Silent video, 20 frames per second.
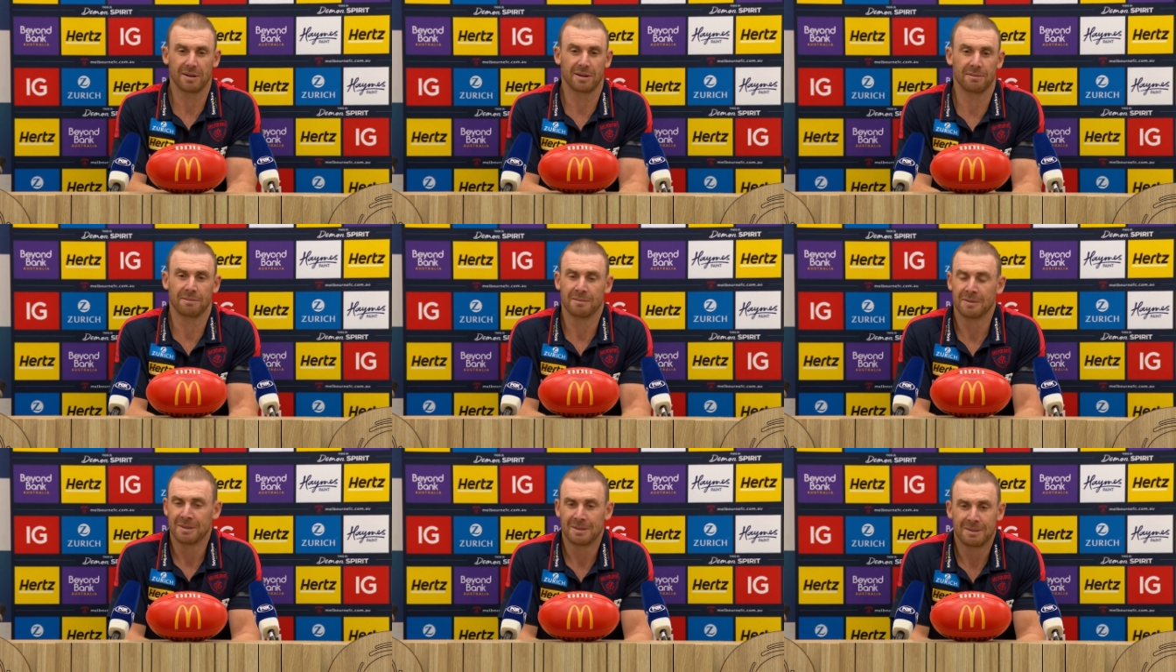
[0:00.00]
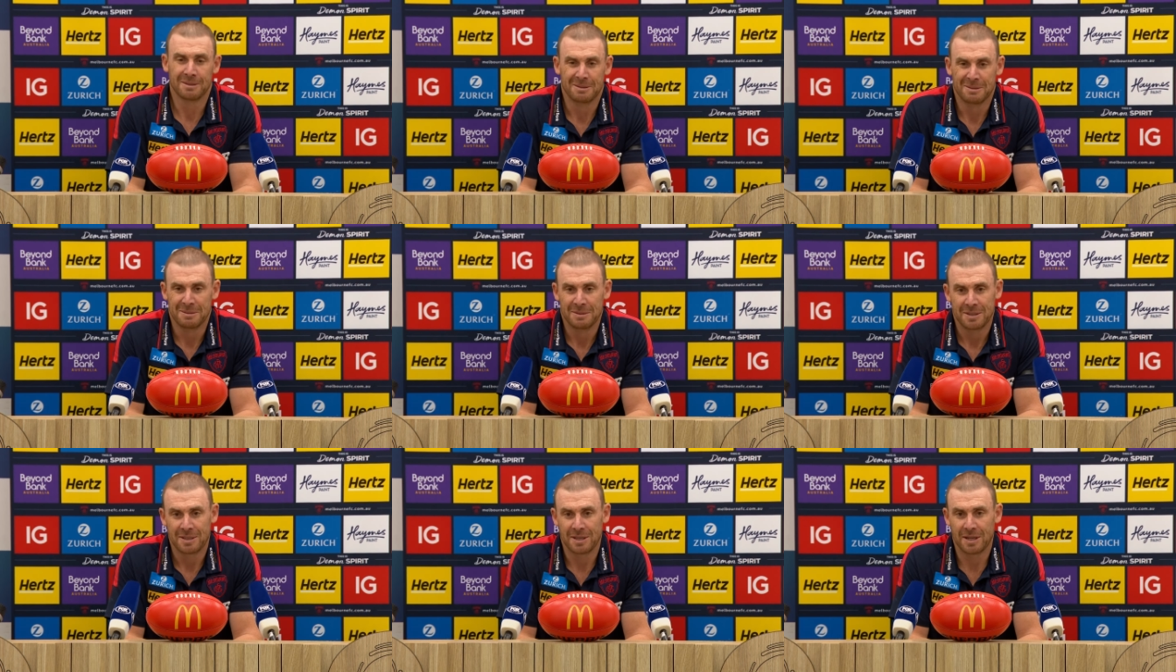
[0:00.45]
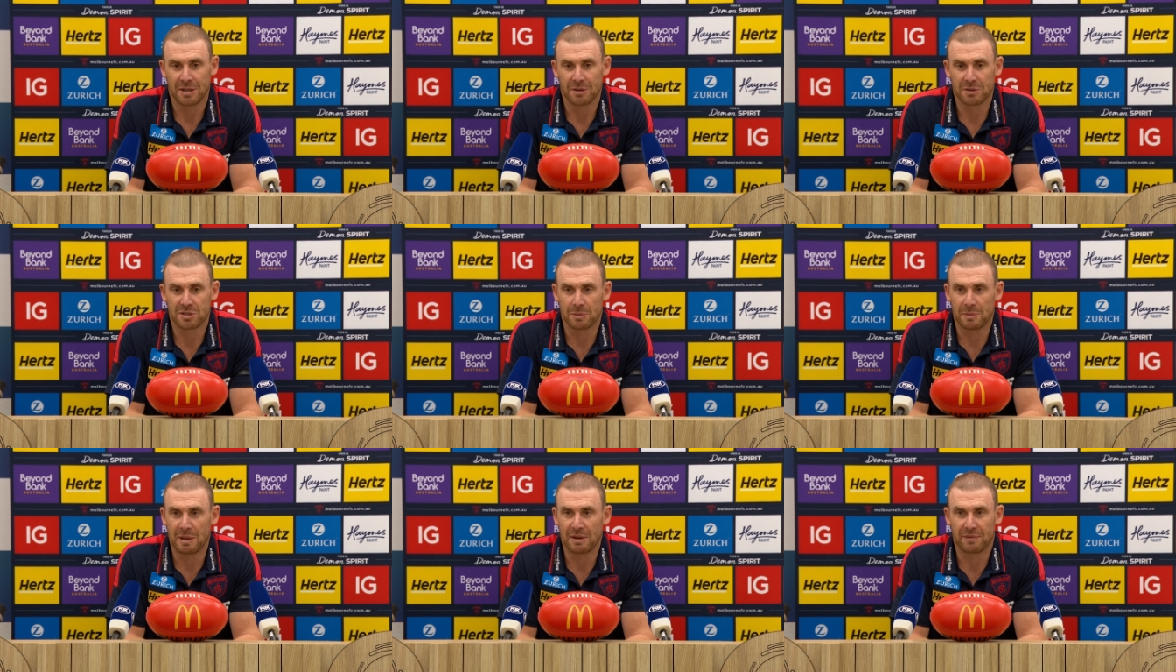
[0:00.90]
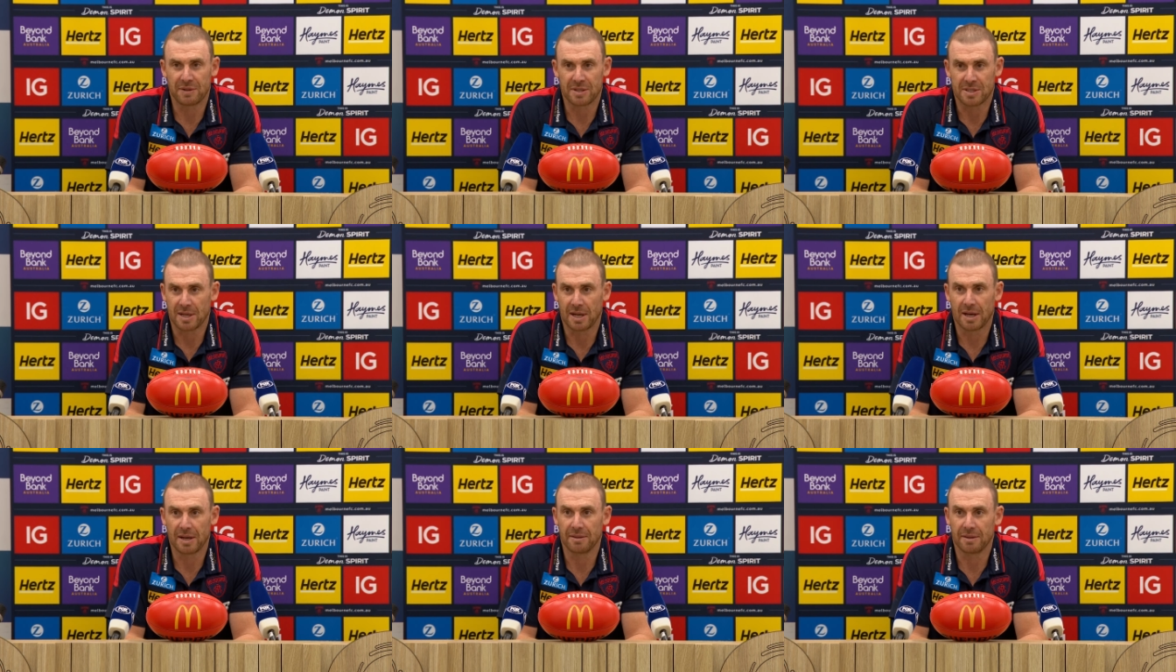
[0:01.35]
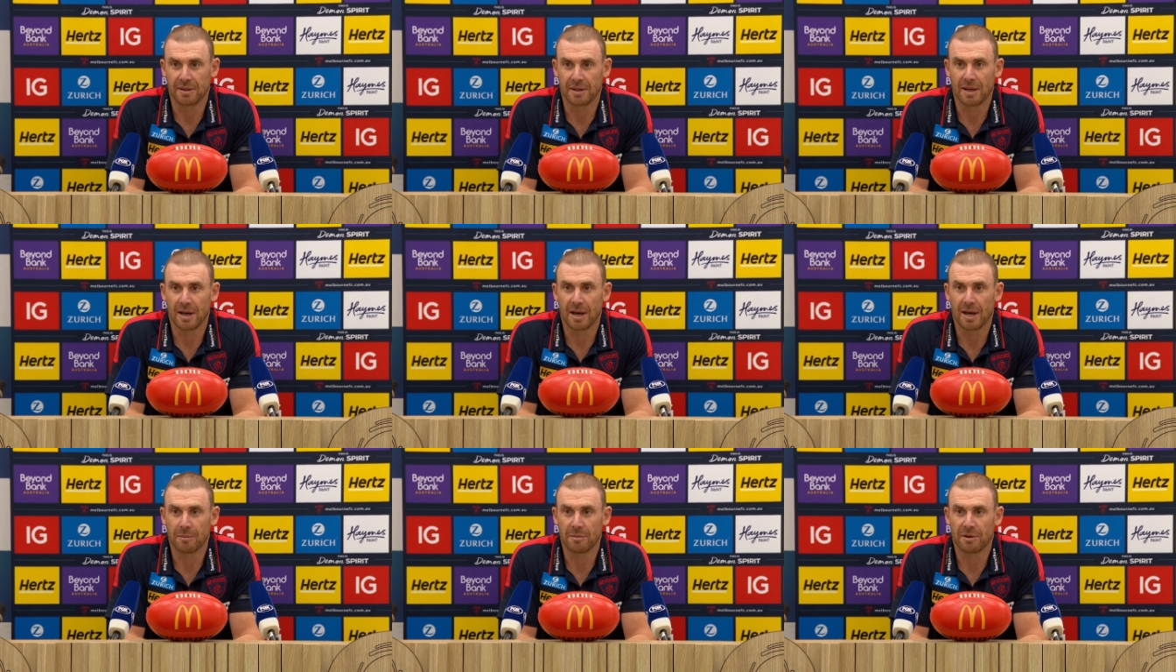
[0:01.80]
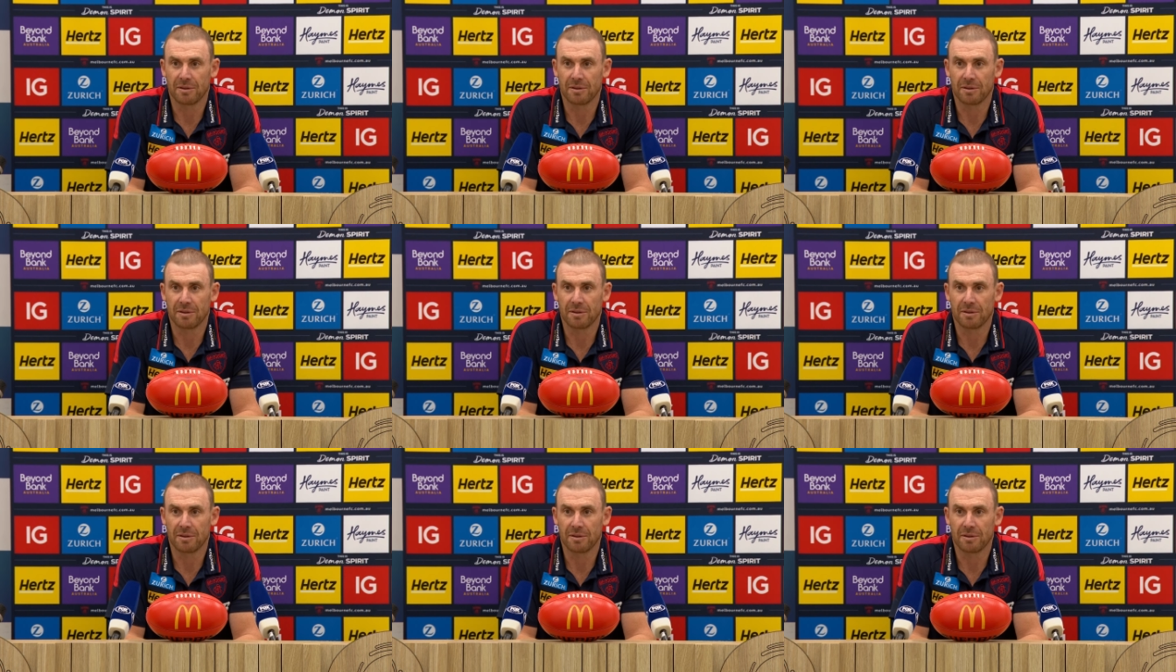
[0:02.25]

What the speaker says: And, you know, there were some efforts late in the game,